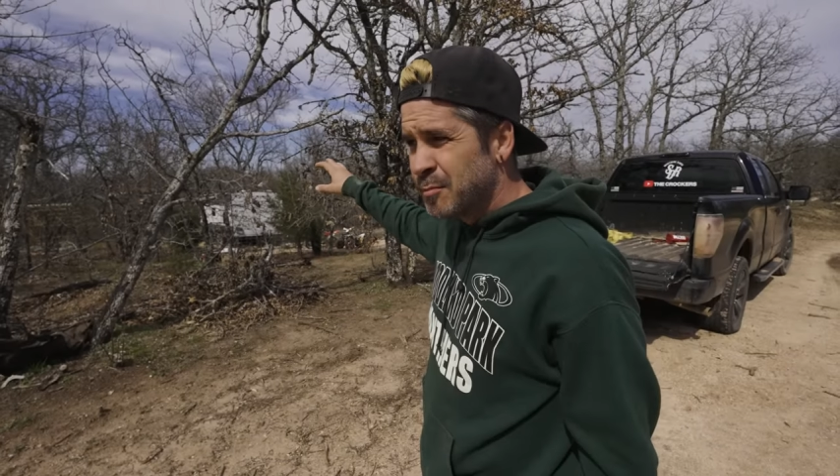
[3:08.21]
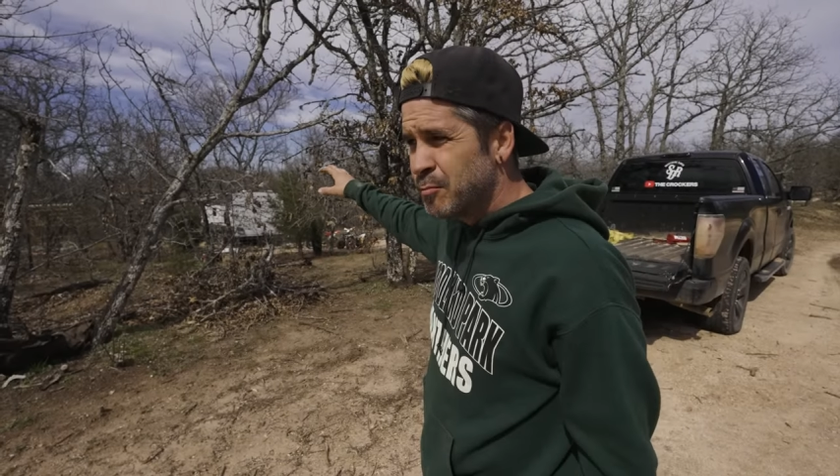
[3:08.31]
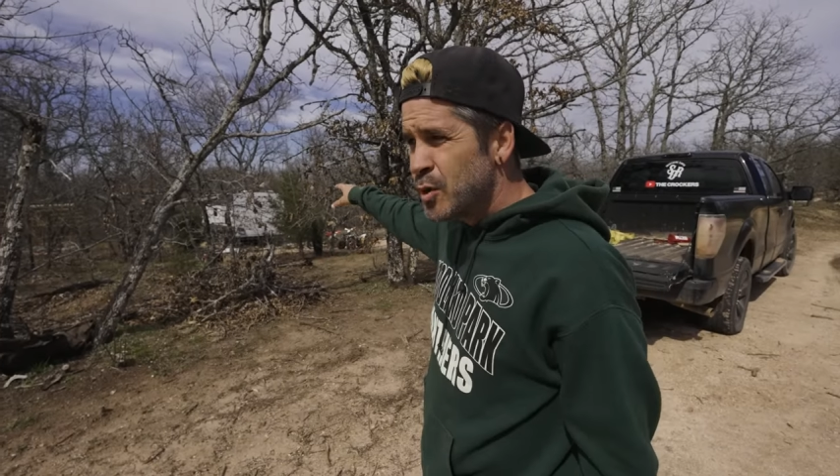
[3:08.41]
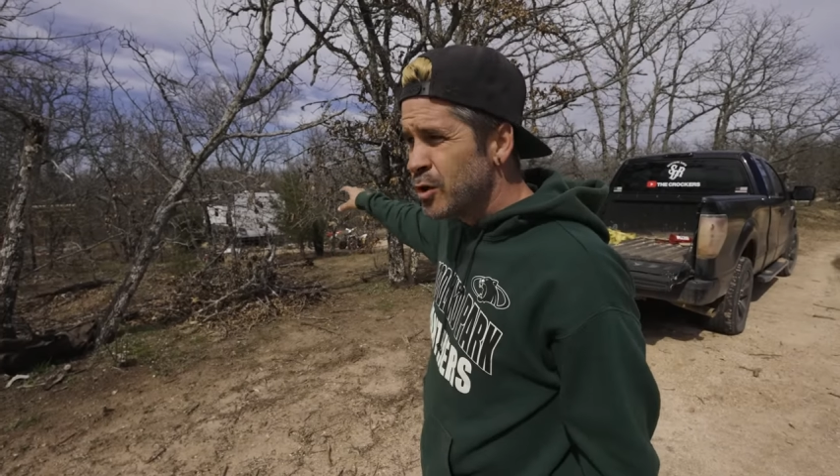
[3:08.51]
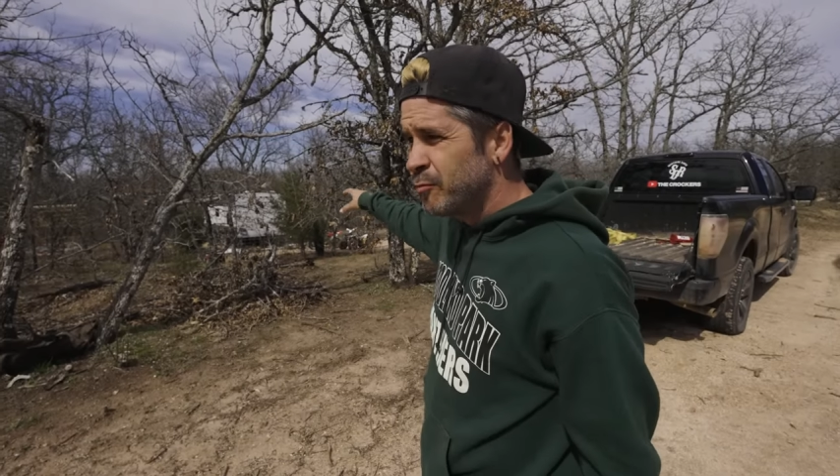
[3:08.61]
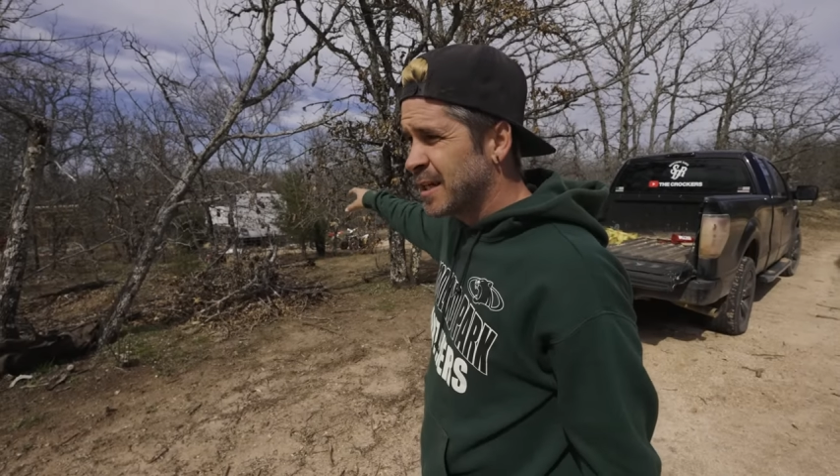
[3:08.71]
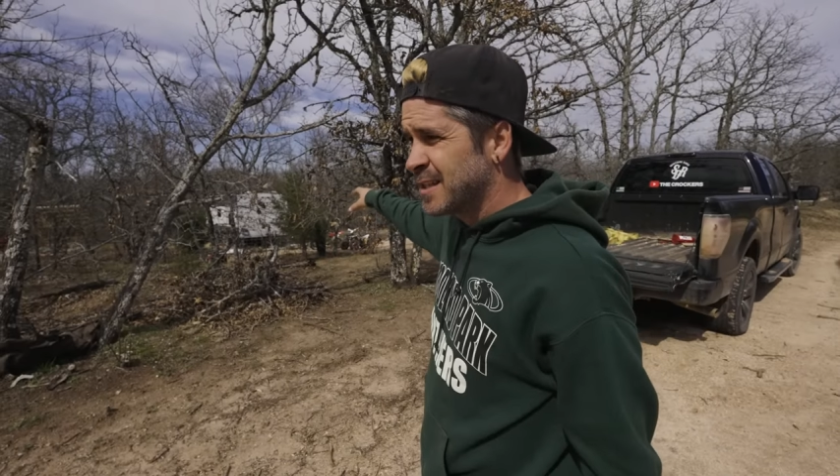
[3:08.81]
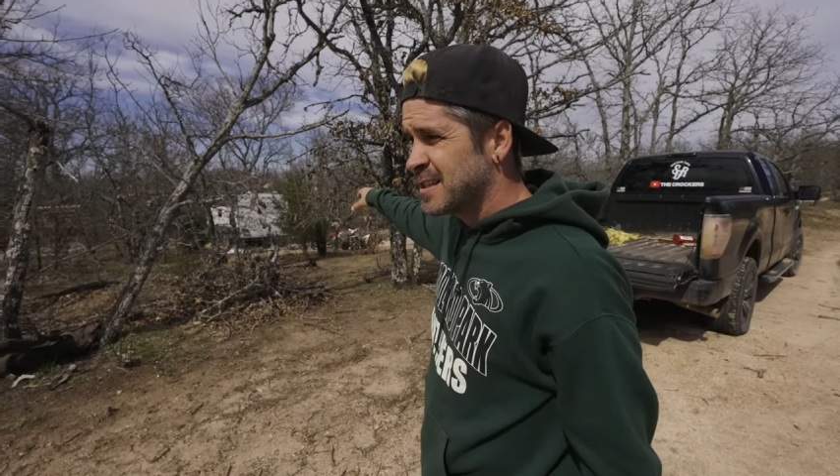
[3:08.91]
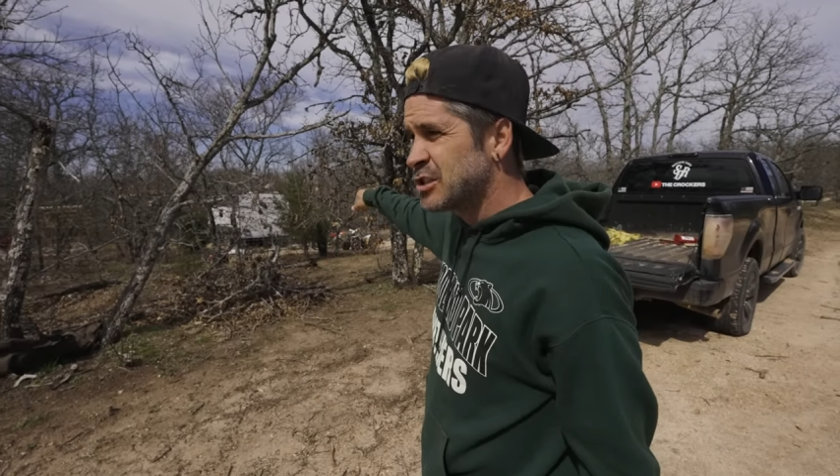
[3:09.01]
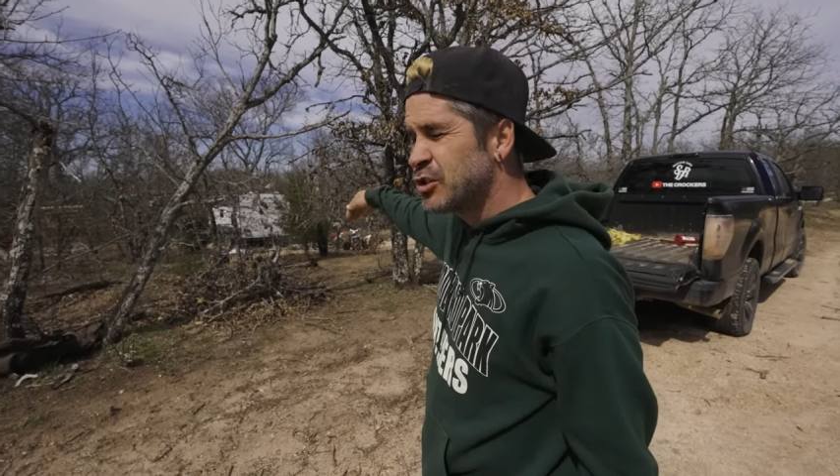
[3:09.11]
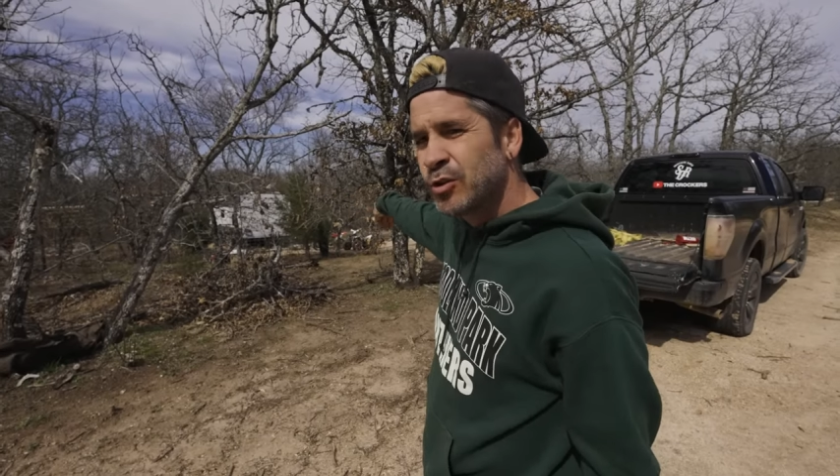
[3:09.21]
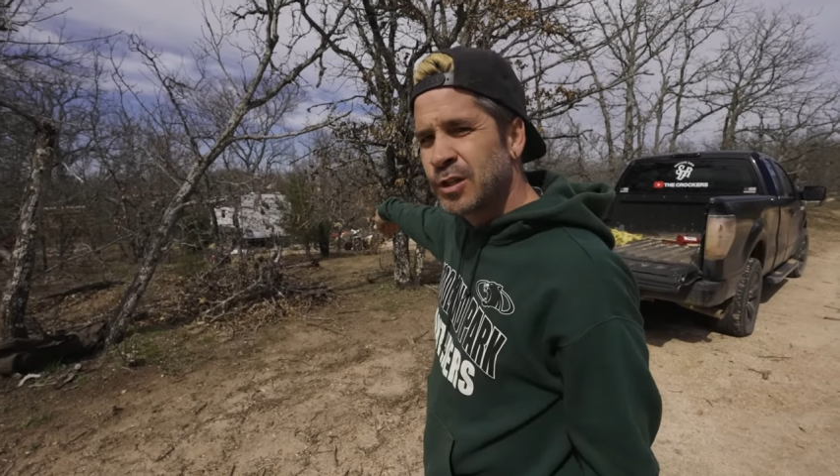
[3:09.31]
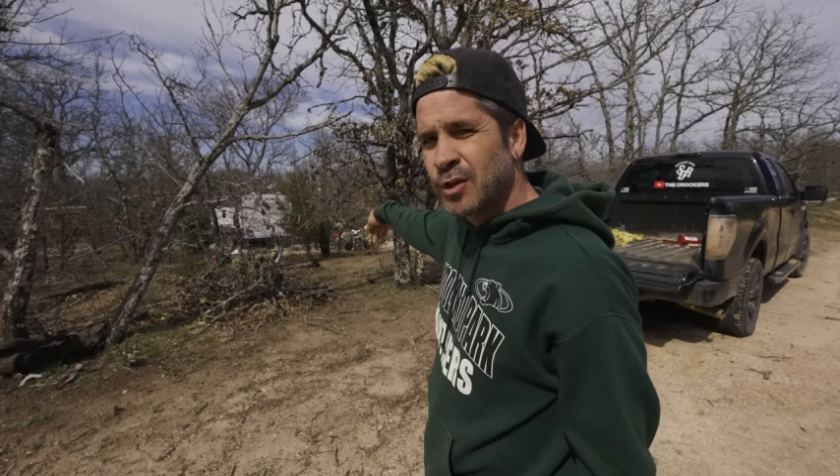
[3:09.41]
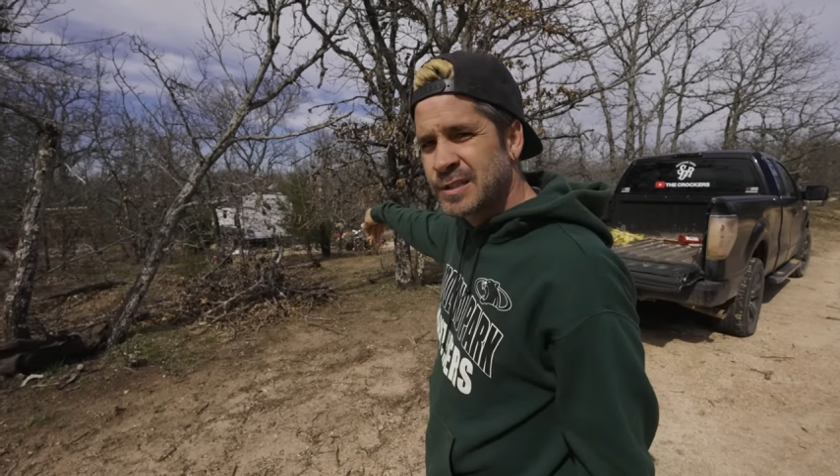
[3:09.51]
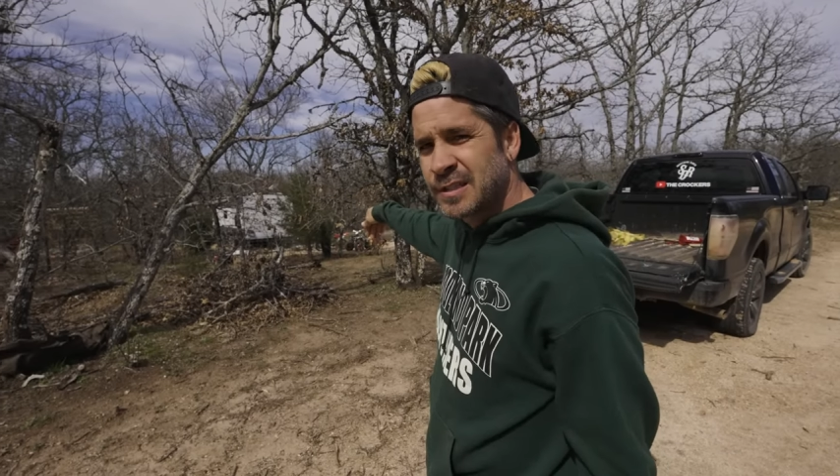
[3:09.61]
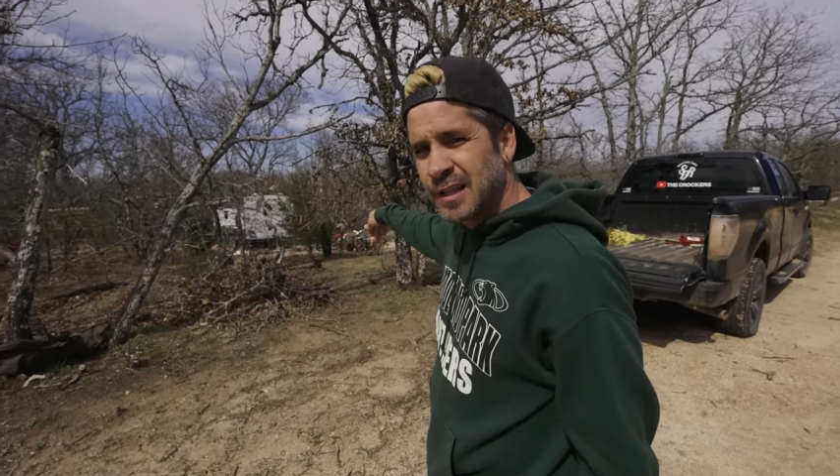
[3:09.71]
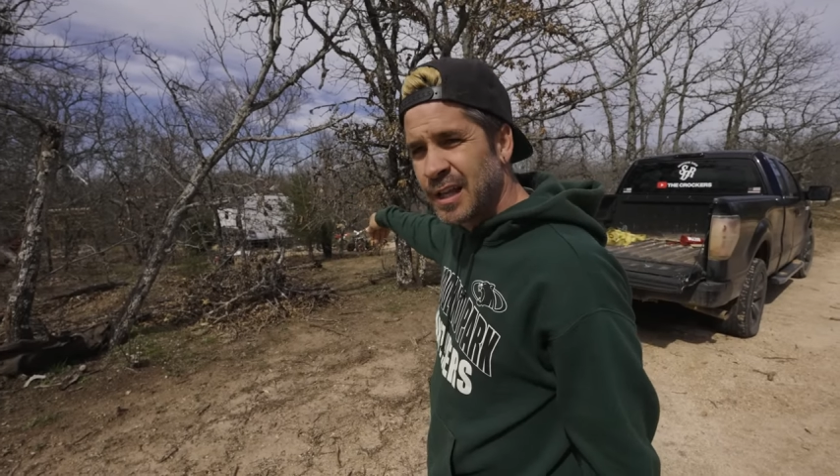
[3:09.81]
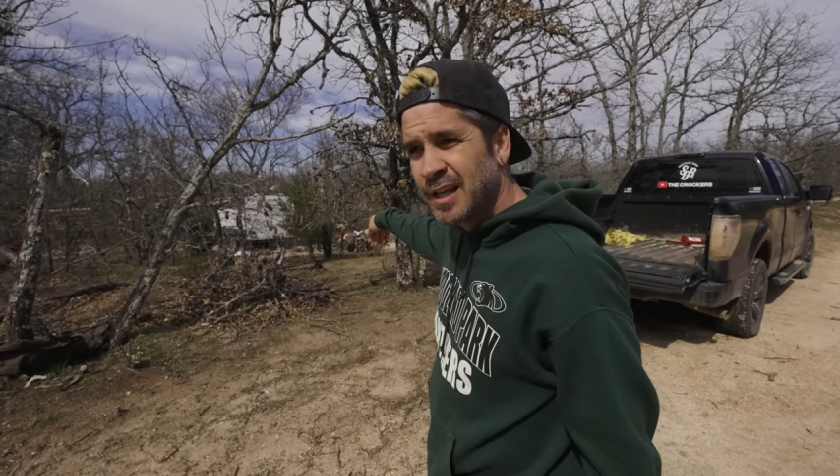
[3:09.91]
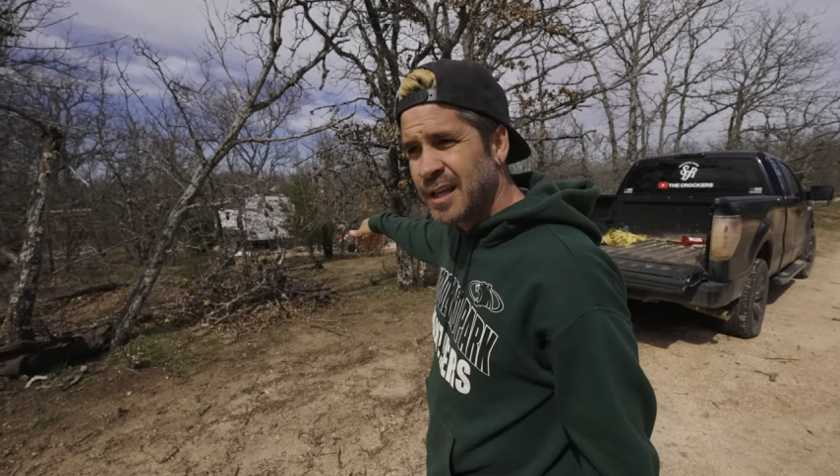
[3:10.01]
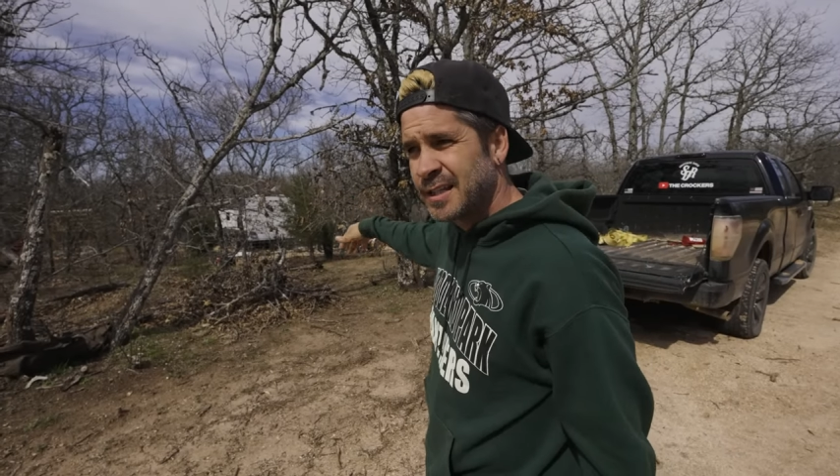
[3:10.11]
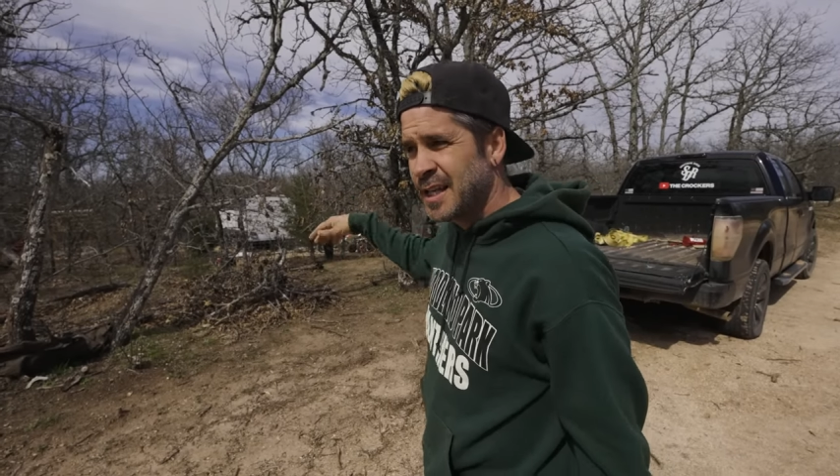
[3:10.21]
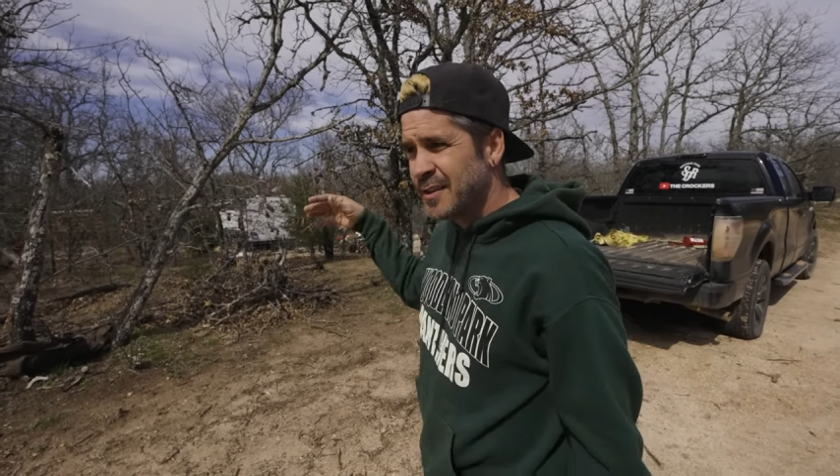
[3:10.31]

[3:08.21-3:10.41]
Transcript: to move because it's too close to the line